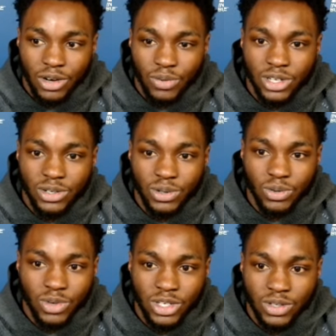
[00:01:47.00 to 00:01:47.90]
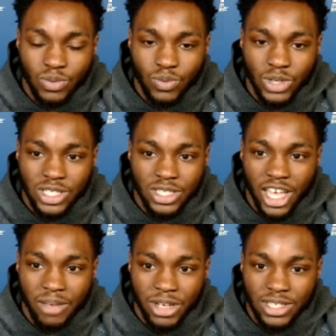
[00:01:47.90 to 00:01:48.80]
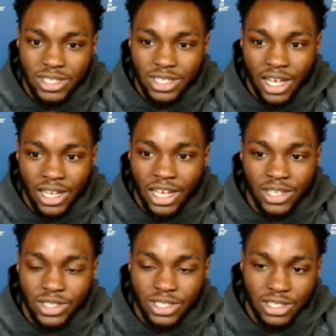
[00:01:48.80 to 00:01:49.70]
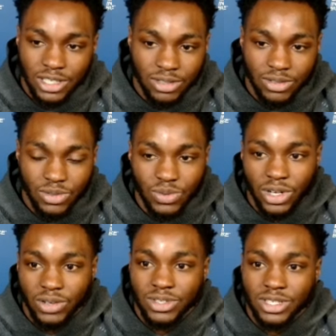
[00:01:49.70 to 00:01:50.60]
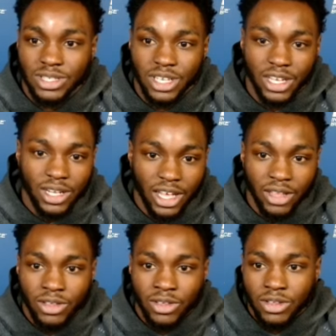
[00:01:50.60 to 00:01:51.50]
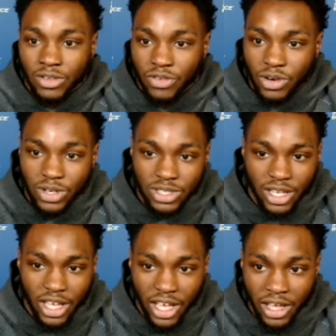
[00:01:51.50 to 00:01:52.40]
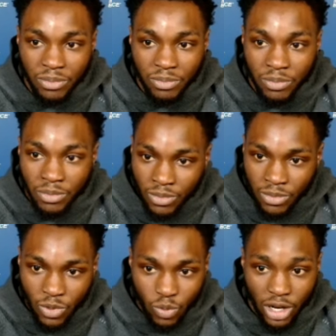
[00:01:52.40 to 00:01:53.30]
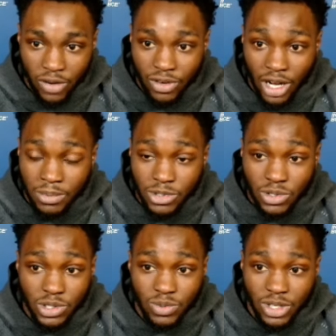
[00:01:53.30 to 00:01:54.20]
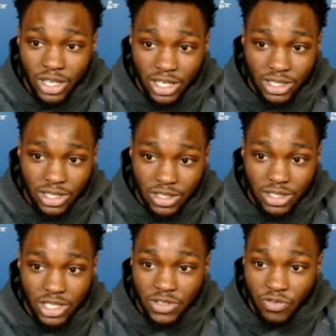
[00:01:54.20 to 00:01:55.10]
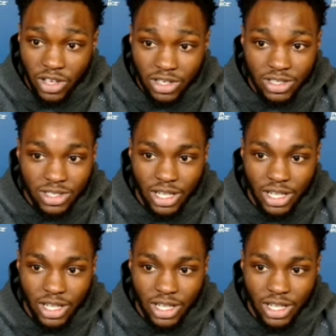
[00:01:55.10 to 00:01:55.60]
we knew what we just came back to the sideline, just just said like for the rest of the game, whatever opportunities we get, just finish.